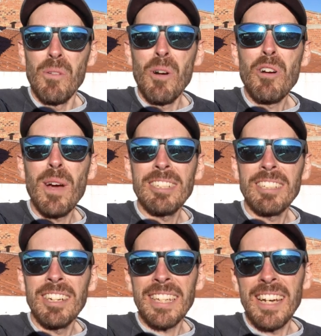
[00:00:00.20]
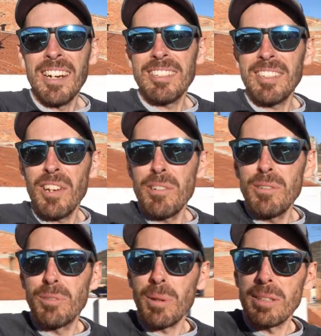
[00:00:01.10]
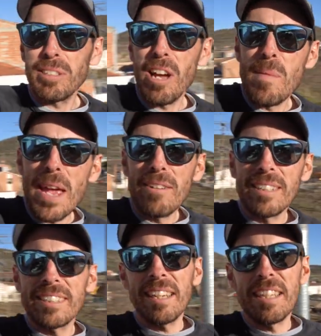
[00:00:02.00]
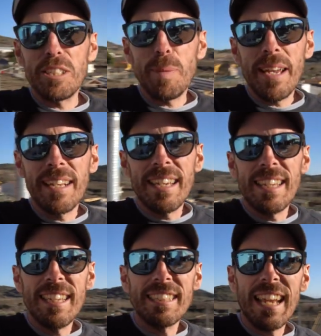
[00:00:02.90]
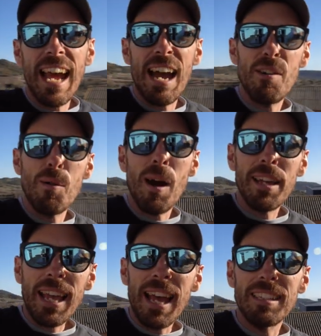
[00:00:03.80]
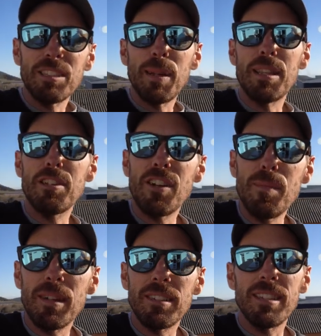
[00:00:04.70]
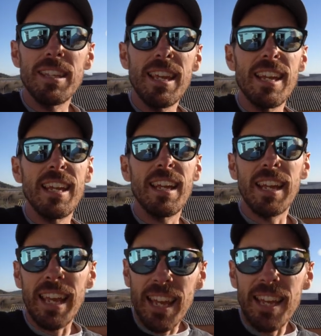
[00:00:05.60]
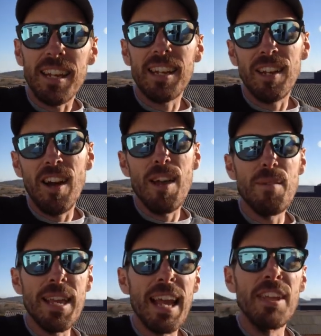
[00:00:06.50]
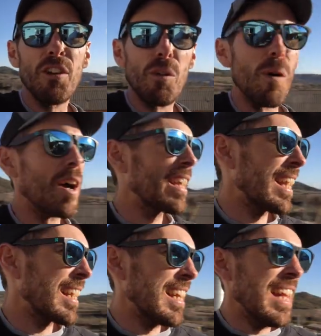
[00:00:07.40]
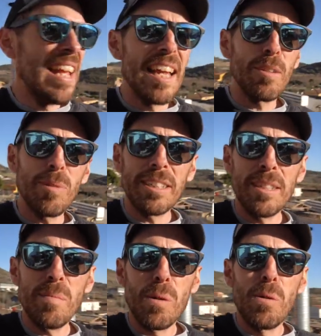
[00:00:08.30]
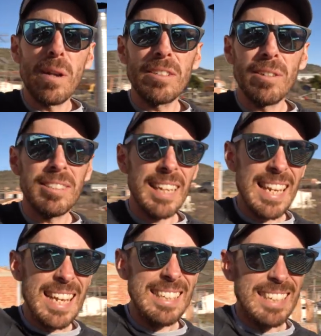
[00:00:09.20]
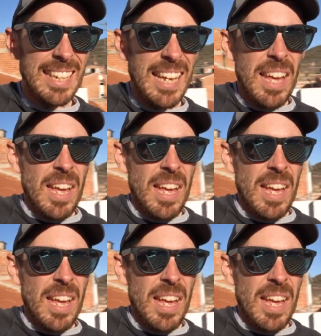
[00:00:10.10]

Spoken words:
One question I get asked loads whilst I'm here in sunny Spain is how I can spend 3 months of the year here climbing and not working. It's pretty simple, that's not to say easy.